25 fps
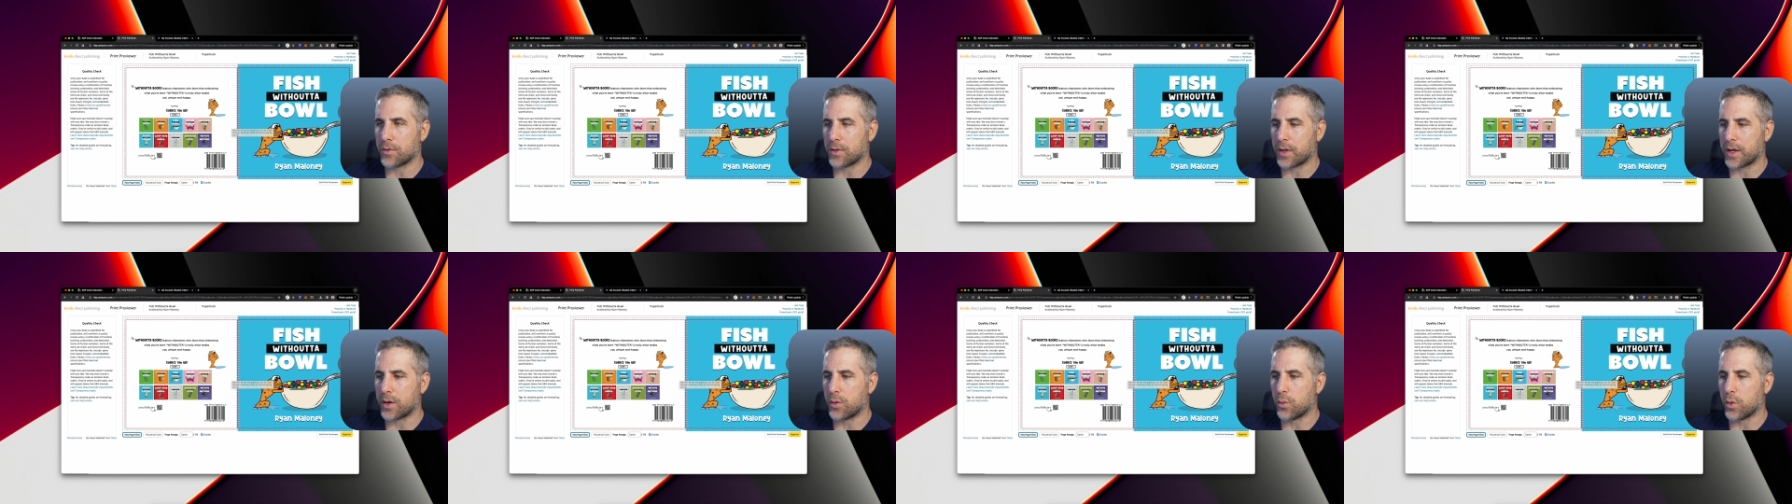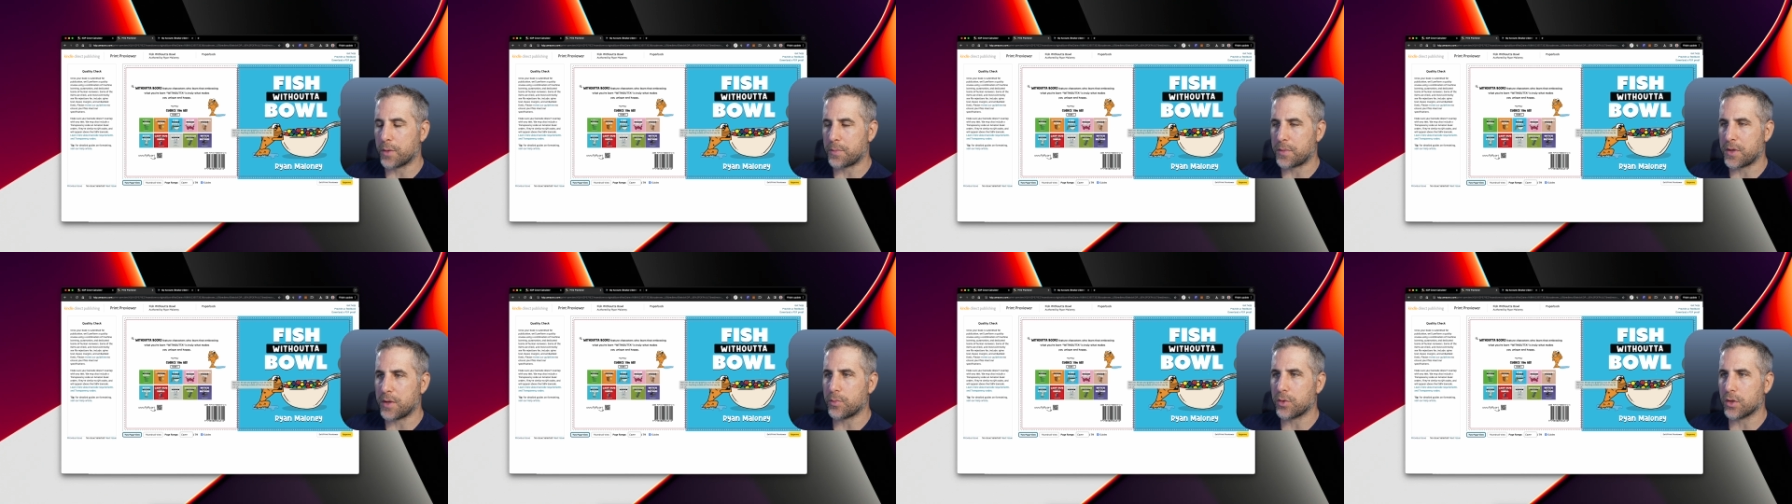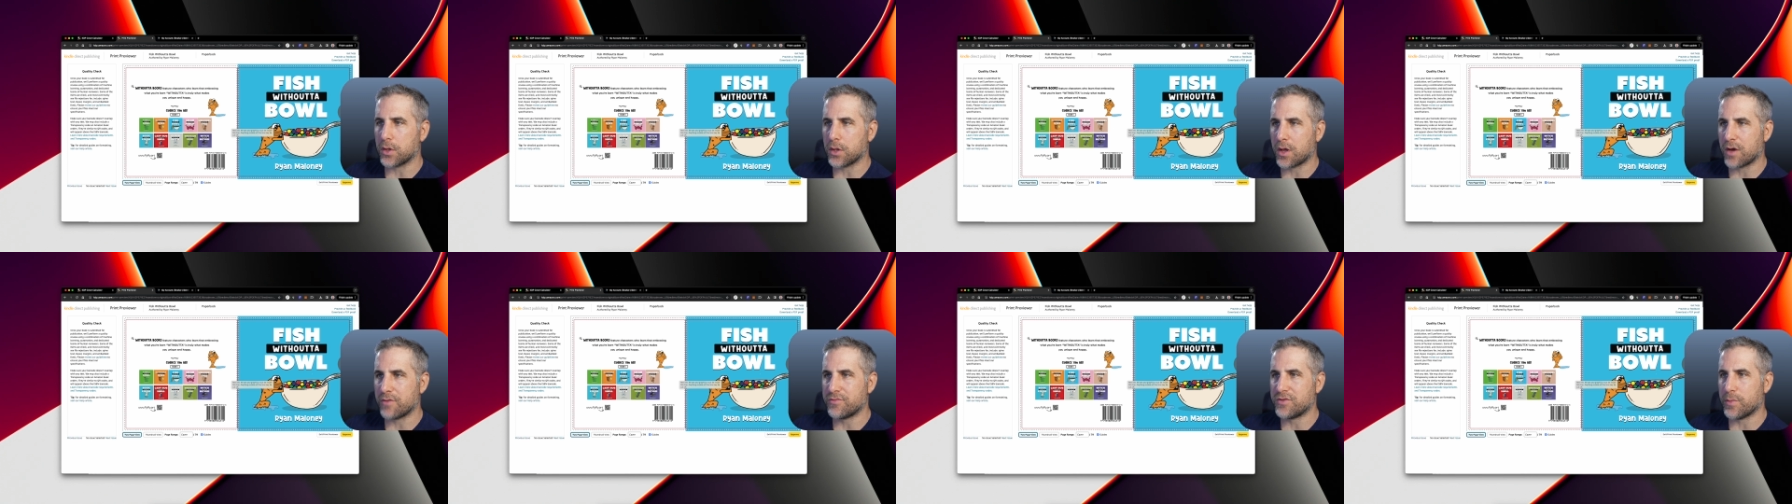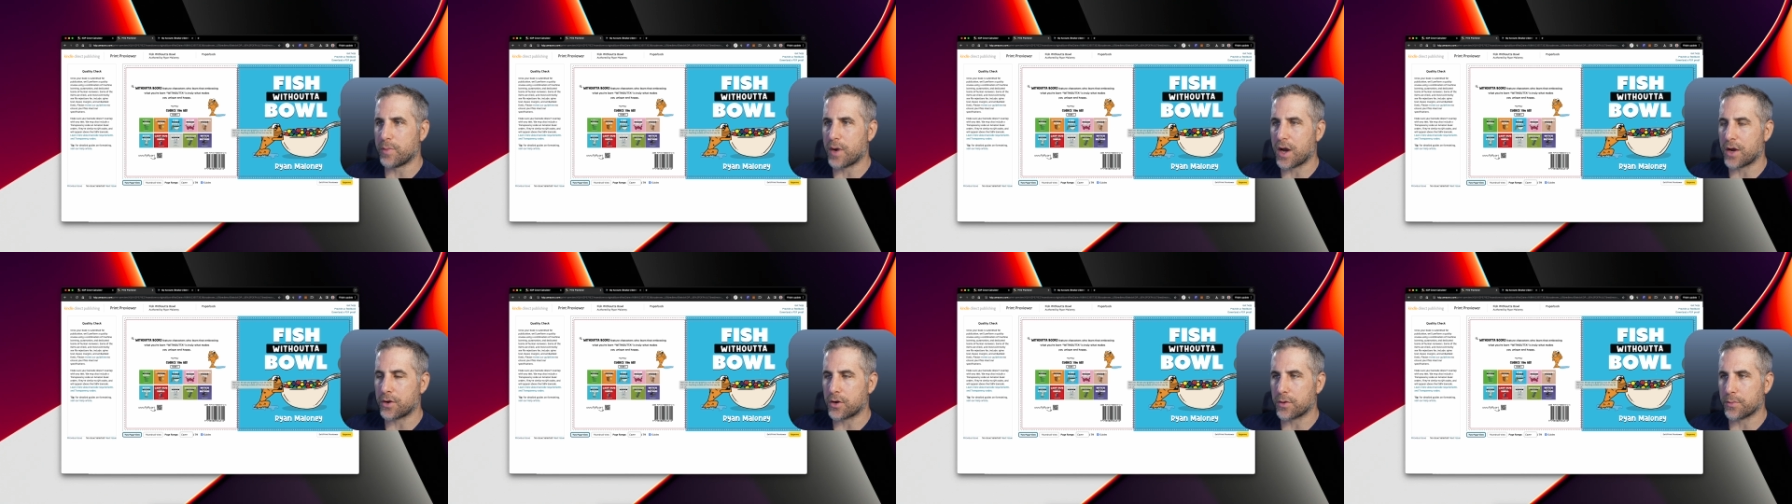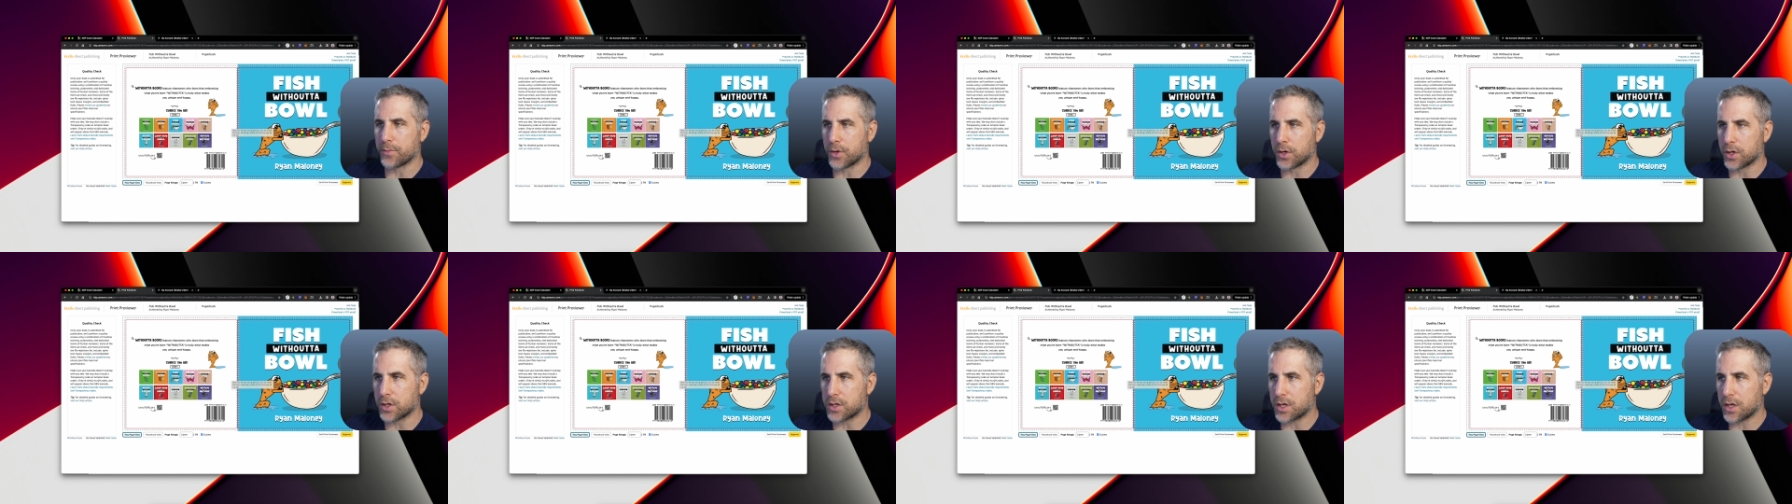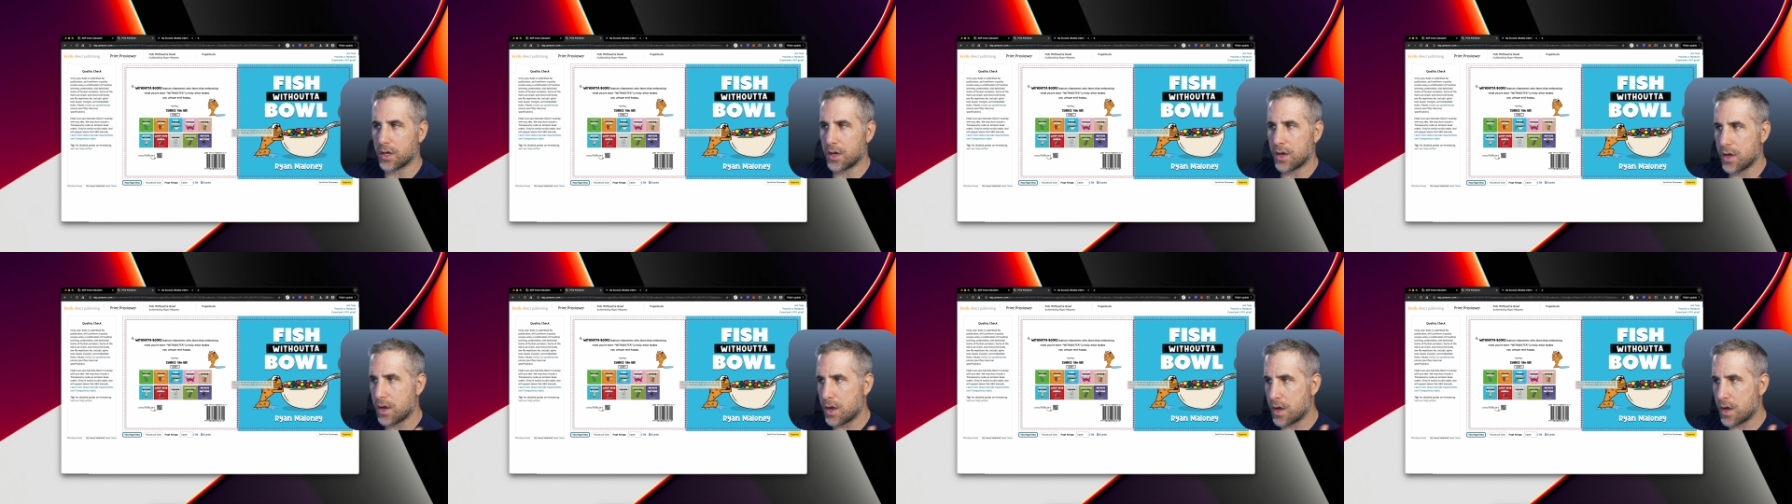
like what people loved about your book.